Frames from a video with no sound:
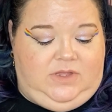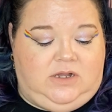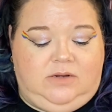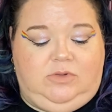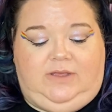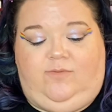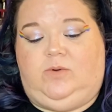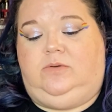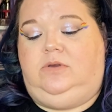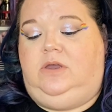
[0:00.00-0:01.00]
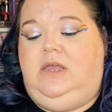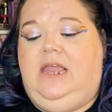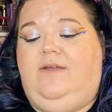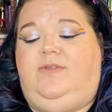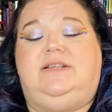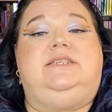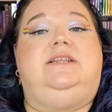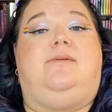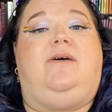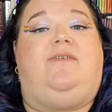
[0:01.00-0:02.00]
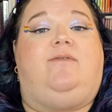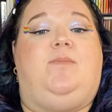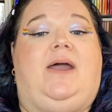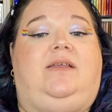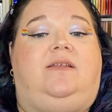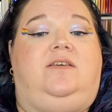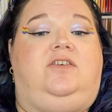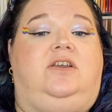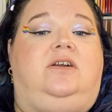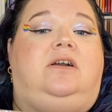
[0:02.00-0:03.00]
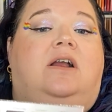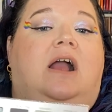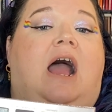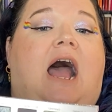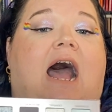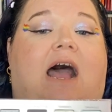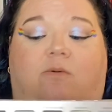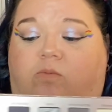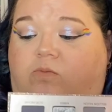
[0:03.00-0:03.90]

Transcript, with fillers: Unbelievable. If this is not my favorite palette of this year, I